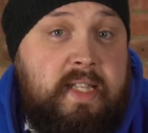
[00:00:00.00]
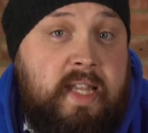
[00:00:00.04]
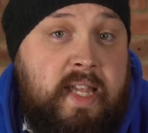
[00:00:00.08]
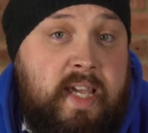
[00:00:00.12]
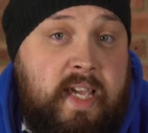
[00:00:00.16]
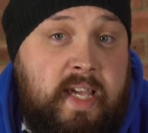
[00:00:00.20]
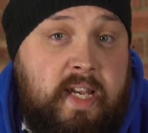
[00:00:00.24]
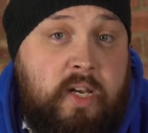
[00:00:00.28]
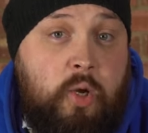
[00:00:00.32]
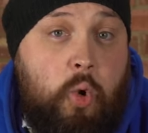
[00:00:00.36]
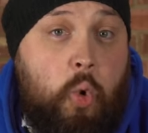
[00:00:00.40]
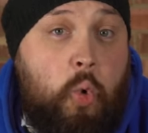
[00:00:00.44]

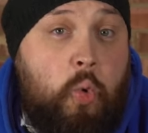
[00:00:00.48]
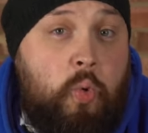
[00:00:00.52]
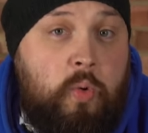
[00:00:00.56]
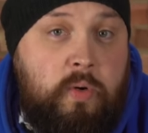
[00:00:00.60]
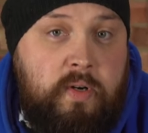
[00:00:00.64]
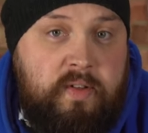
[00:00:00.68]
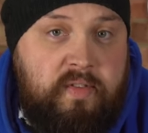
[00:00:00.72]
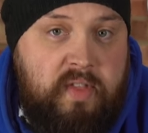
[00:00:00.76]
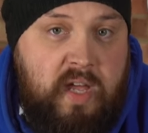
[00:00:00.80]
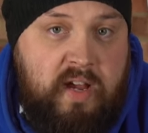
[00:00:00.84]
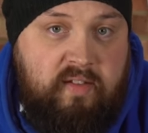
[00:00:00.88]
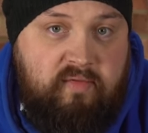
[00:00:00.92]
then
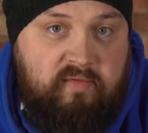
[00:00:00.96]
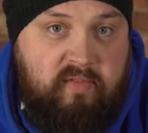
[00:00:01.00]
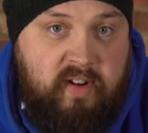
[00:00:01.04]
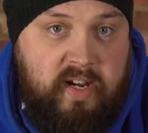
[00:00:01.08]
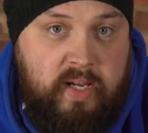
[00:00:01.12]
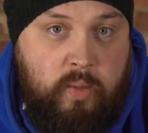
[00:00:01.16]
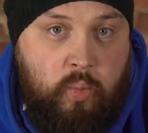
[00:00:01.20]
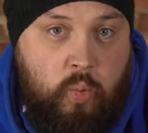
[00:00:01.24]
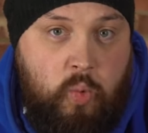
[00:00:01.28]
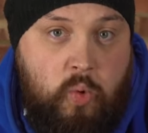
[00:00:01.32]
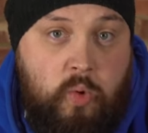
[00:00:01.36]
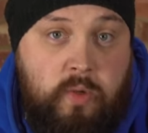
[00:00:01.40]
all of that
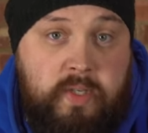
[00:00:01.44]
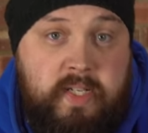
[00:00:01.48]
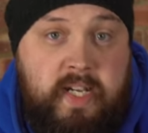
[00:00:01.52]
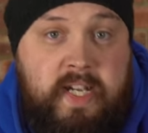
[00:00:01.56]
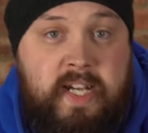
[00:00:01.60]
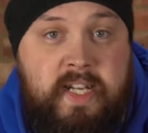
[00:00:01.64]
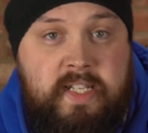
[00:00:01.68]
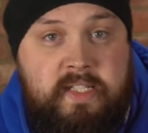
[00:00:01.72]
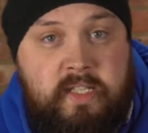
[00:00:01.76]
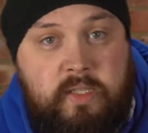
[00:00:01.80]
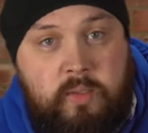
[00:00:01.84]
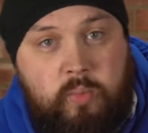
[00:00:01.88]
rainwater
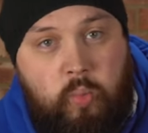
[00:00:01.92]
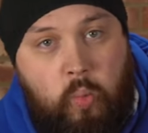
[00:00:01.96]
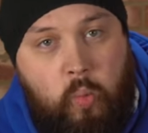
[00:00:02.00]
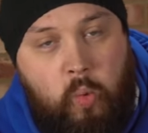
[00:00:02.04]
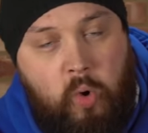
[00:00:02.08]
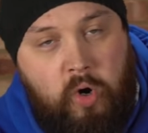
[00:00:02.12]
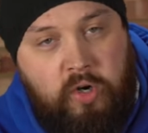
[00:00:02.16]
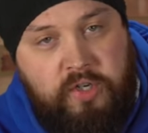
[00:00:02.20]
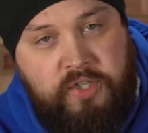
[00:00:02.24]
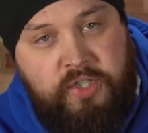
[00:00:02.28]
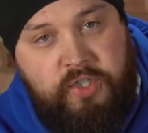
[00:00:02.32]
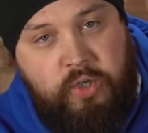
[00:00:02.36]
has just
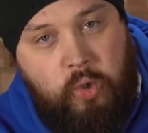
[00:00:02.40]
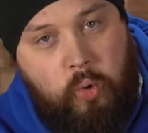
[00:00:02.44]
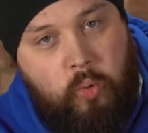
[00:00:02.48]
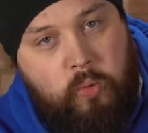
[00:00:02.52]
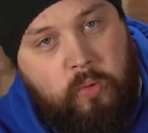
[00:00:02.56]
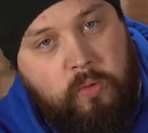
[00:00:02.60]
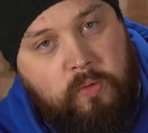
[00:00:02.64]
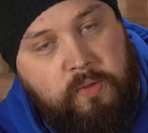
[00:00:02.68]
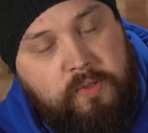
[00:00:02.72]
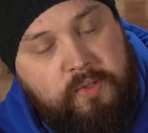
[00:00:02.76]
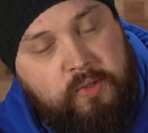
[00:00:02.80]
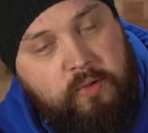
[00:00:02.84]
washed
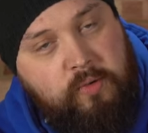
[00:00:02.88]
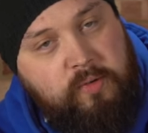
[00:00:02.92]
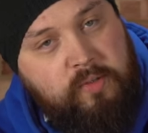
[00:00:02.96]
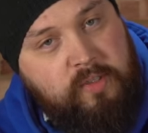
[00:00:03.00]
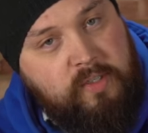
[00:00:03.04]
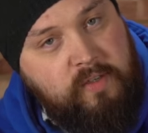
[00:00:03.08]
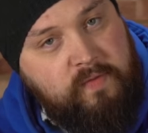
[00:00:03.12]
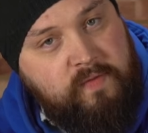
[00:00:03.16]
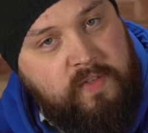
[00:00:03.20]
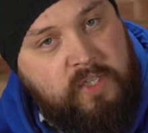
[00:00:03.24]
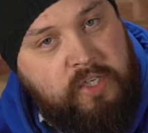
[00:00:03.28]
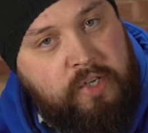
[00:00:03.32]
all
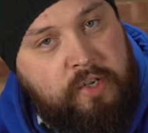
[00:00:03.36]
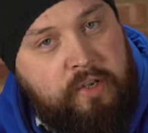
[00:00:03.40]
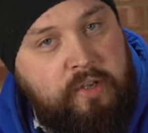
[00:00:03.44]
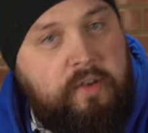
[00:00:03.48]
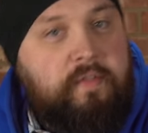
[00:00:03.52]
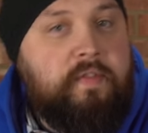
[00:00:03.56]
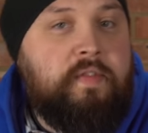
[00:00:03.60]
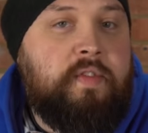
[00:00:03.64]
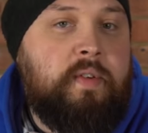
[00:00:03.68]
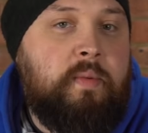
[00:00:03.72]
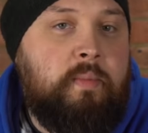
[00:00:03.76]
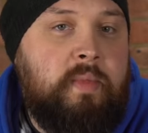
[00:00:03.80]
sorts of
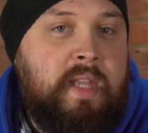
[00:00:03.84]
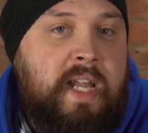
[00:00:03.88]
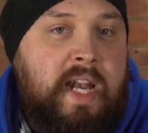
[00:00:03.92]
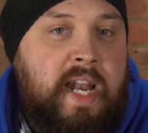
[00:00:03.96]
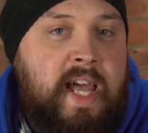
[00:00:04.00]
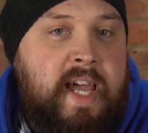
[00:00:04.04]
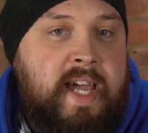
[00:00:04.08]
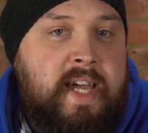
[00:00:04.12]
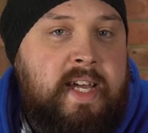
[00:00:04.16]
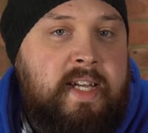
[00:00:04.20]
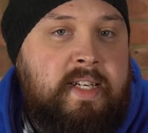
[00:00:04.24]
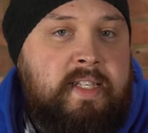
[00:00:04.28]
toot from the
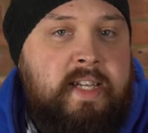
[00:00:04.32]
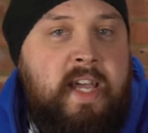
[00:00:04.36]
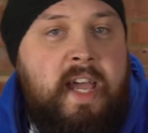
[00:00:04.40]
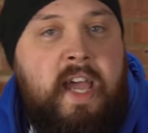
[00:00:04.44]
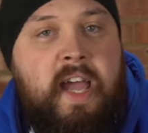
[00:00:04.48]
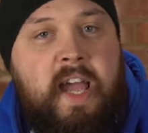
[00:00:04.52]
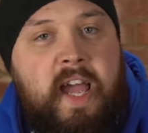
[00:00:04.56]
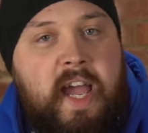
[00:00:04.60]
land